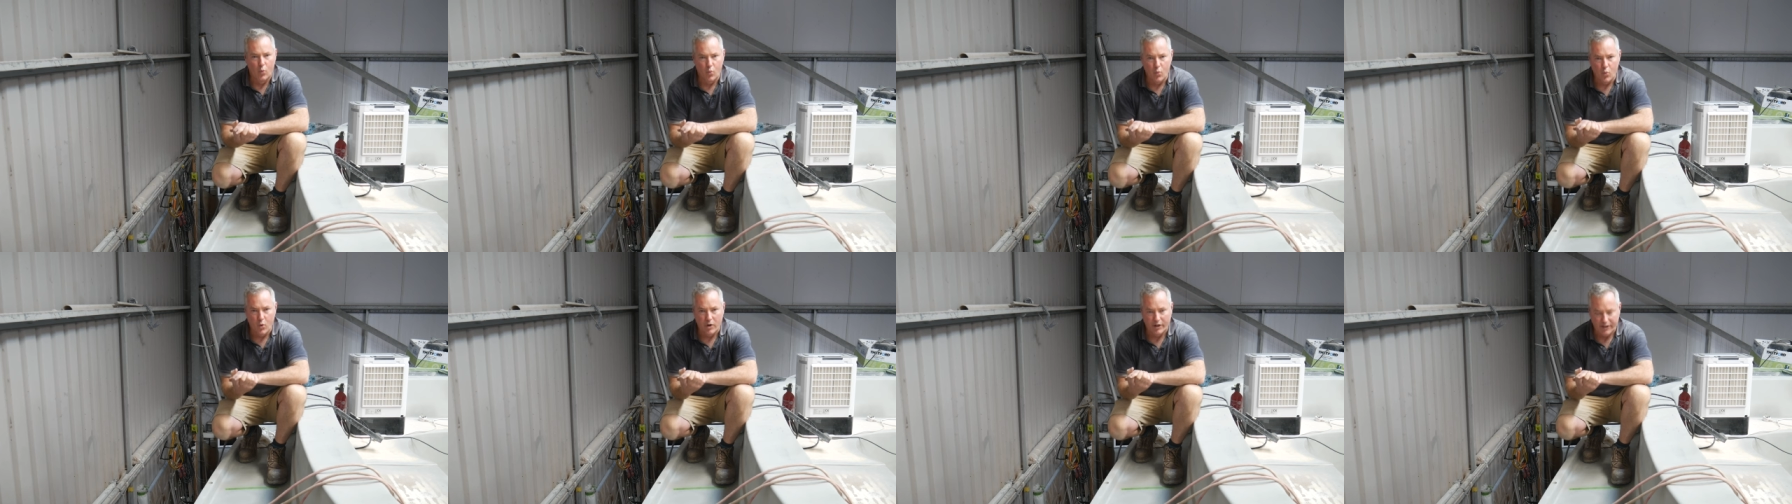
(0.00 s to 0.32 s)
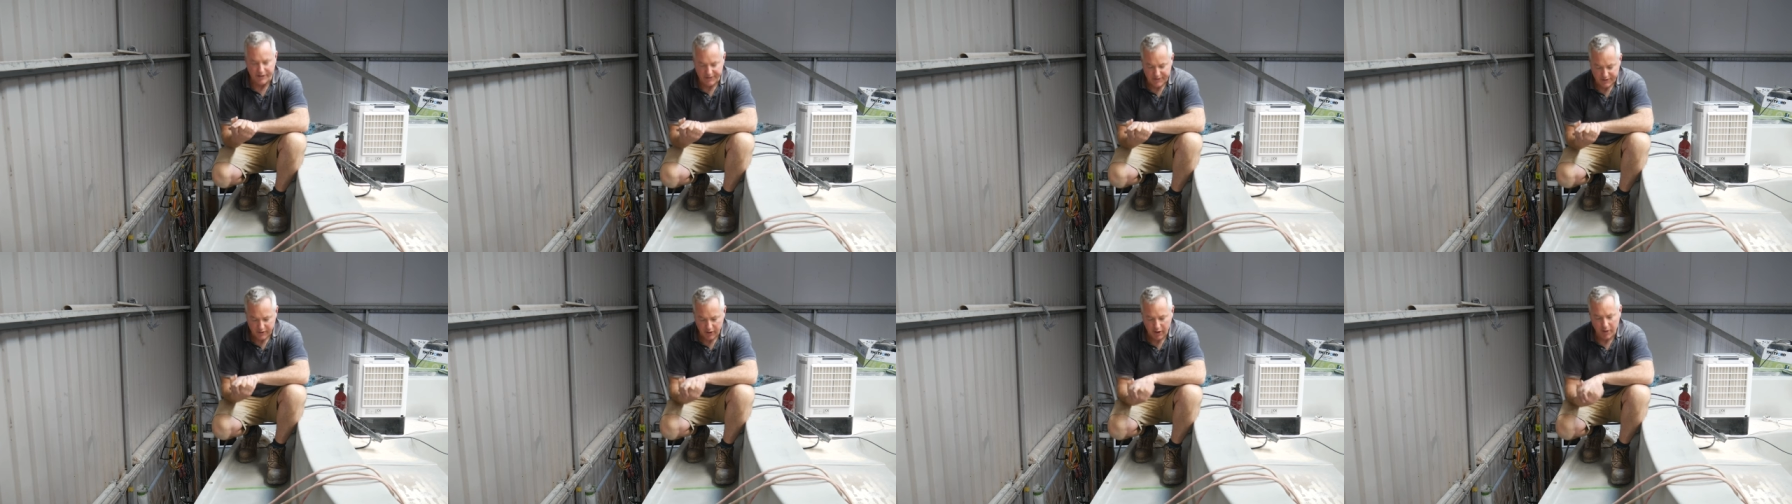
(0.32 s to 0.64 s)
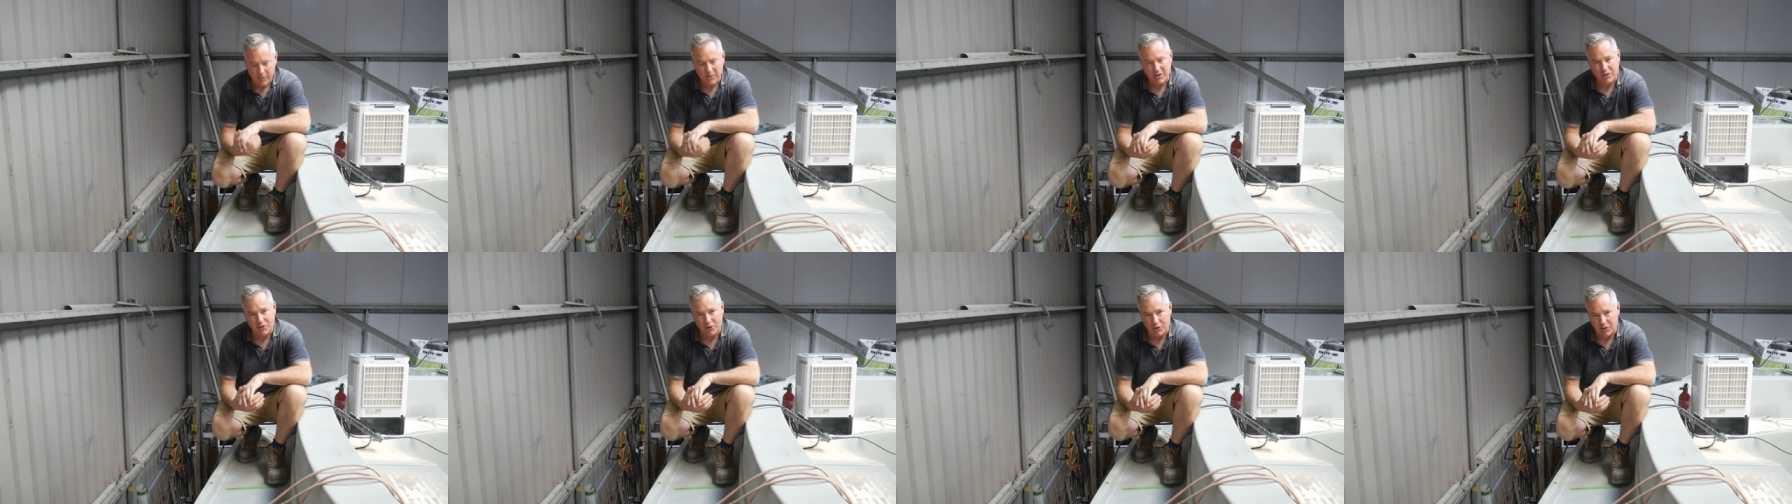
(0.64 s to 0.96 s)
Well, it's
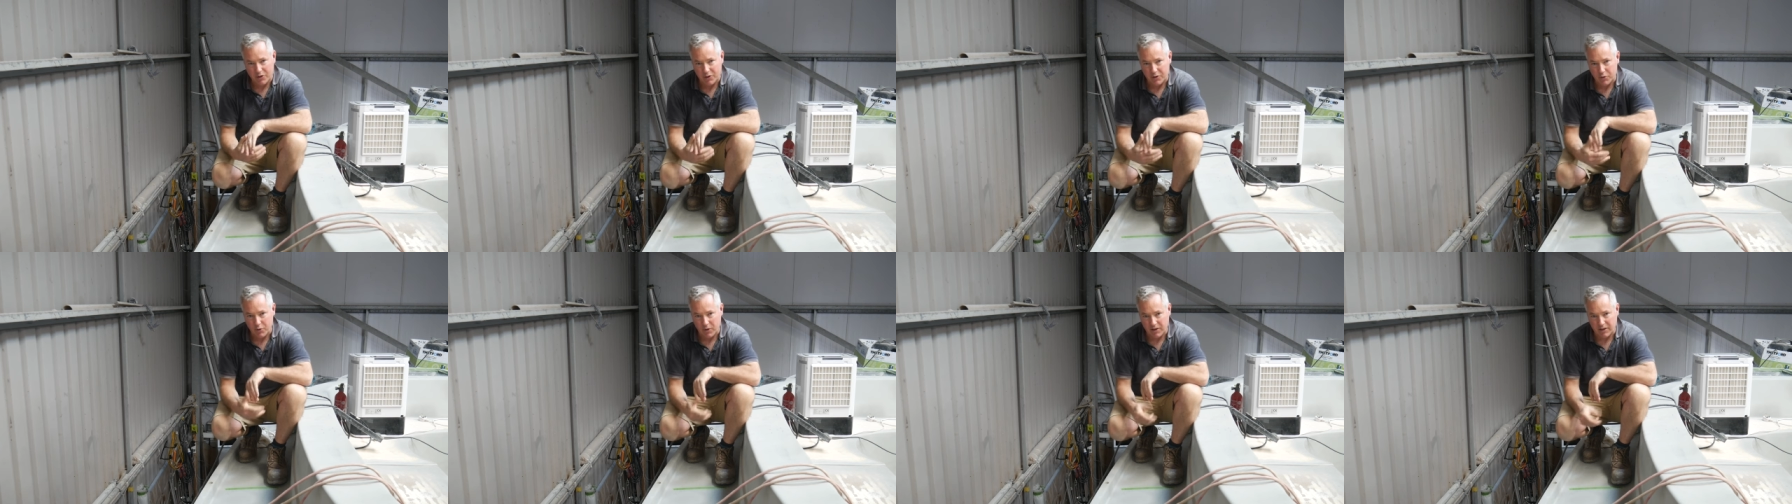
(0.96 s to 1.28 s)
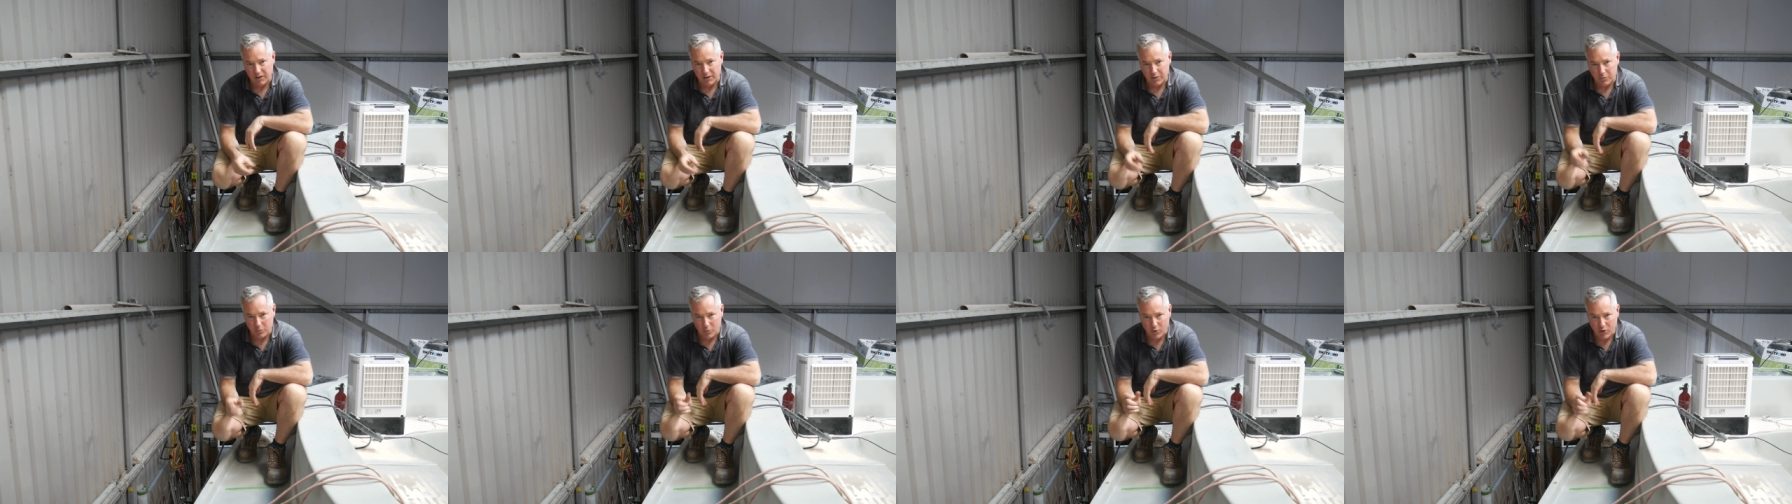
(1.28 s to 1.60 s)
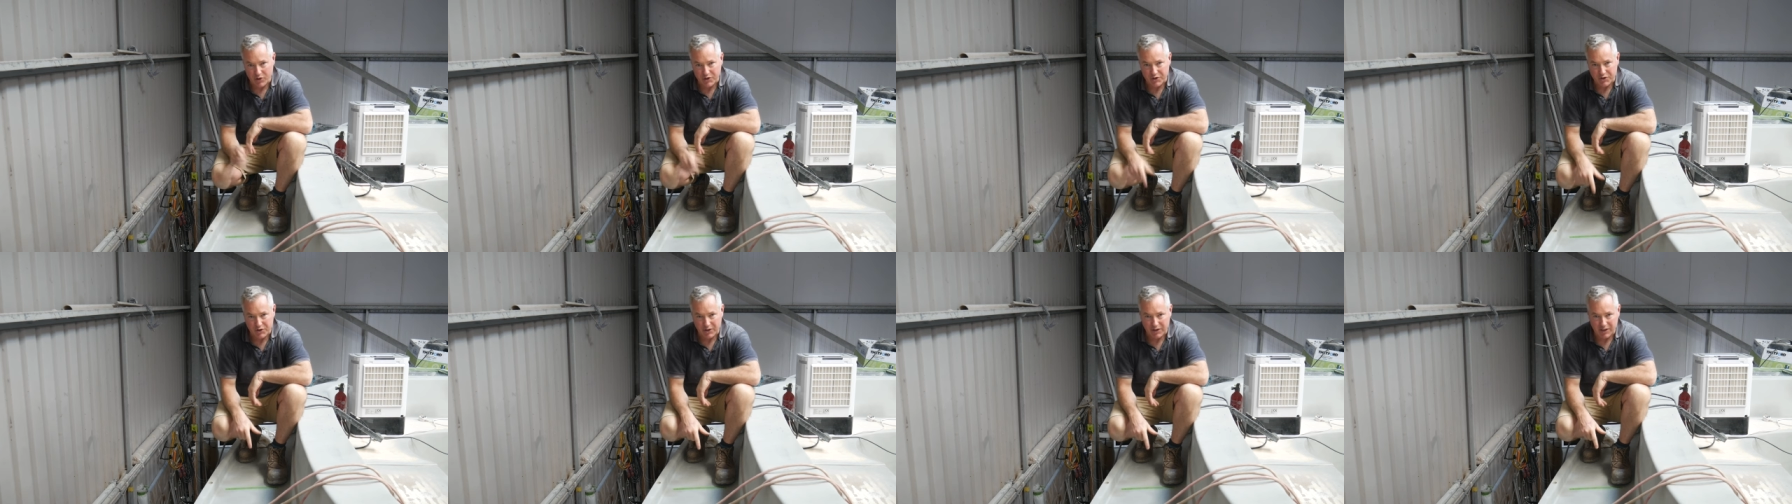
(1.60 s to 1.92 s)
time to do the dreaded
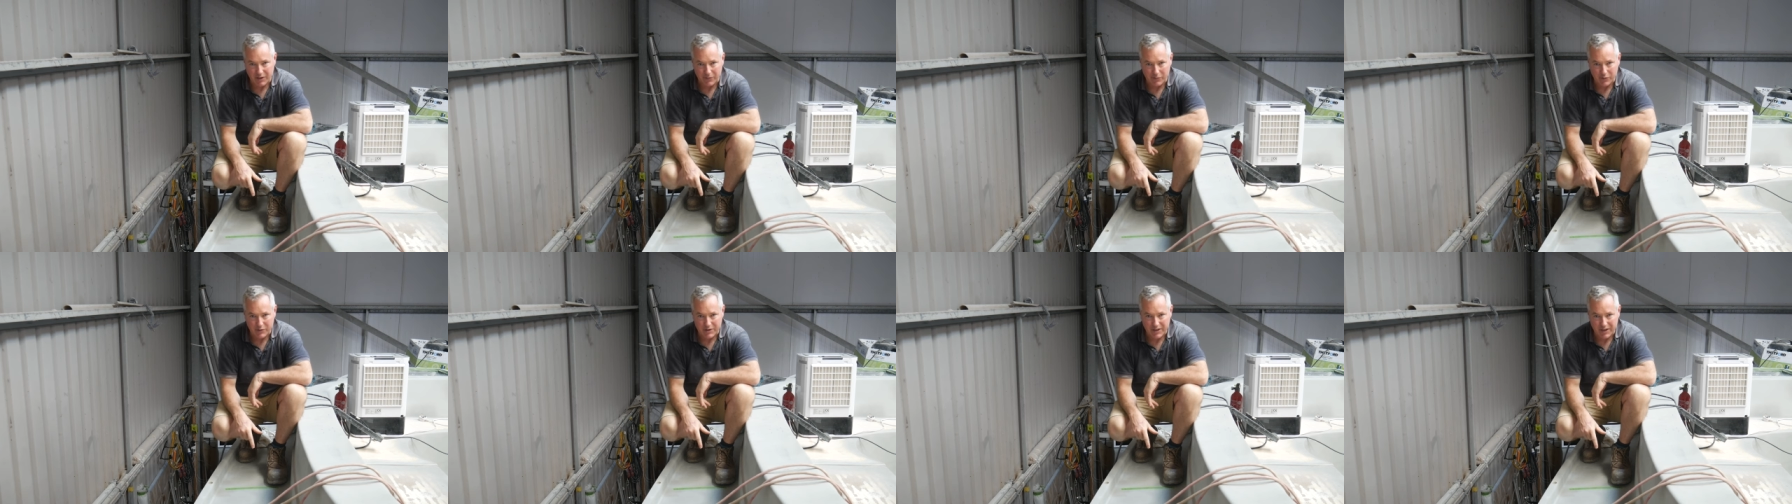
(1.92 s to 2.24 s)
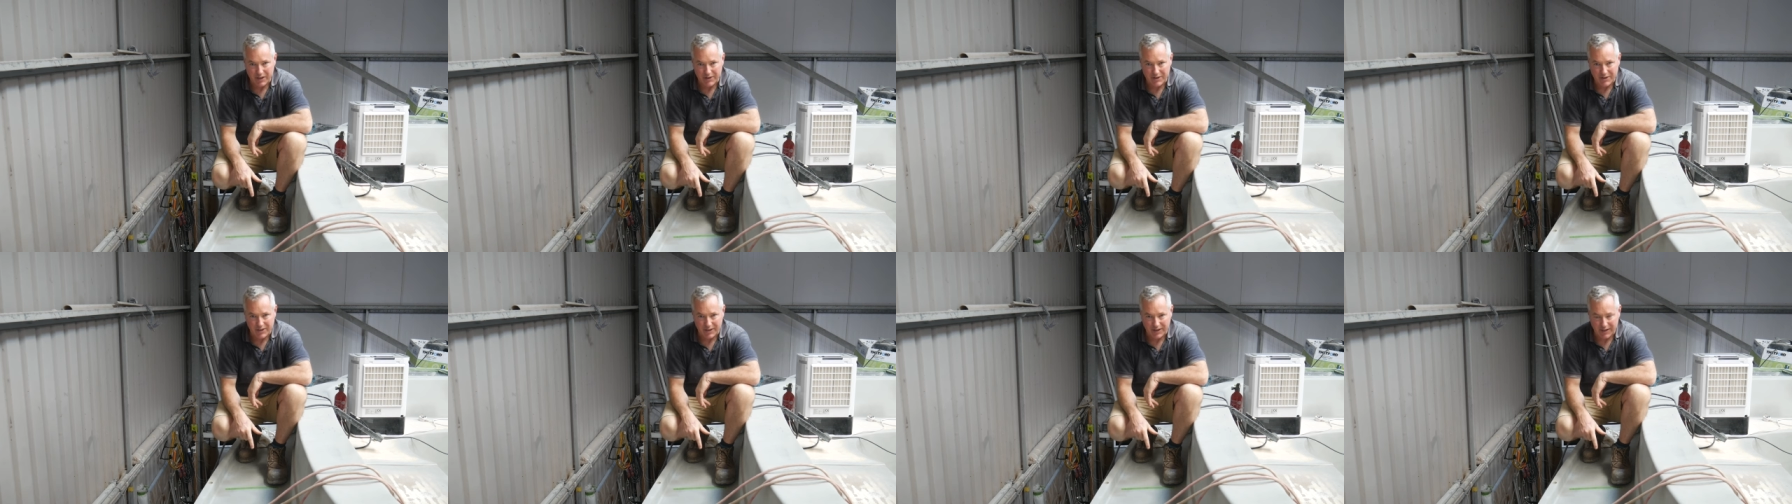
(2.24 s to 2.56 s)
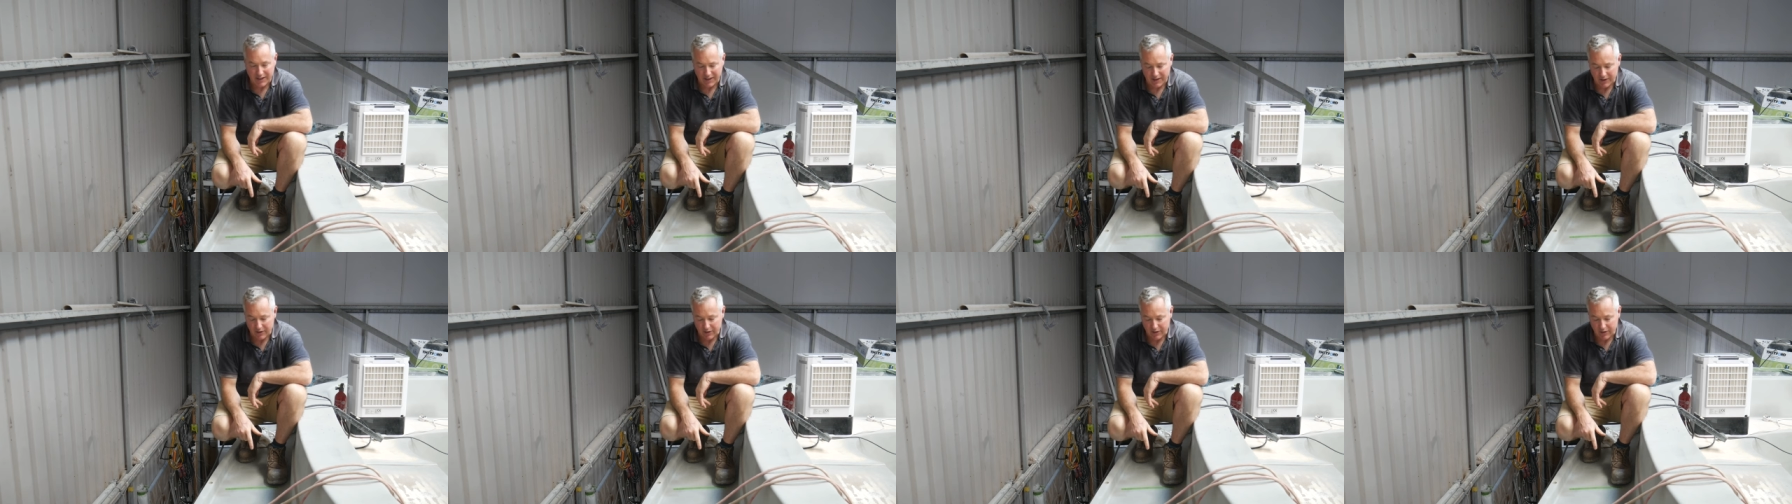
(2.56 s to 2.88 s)
moisture level test
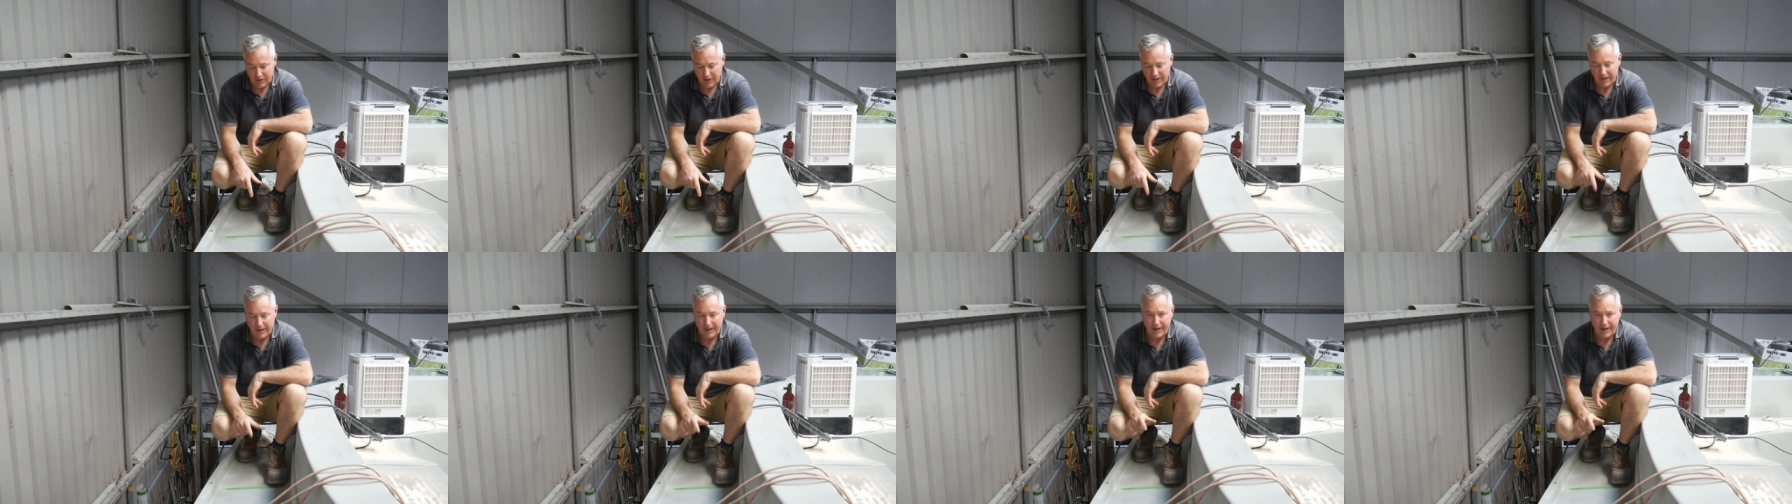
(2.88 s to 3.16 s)
again.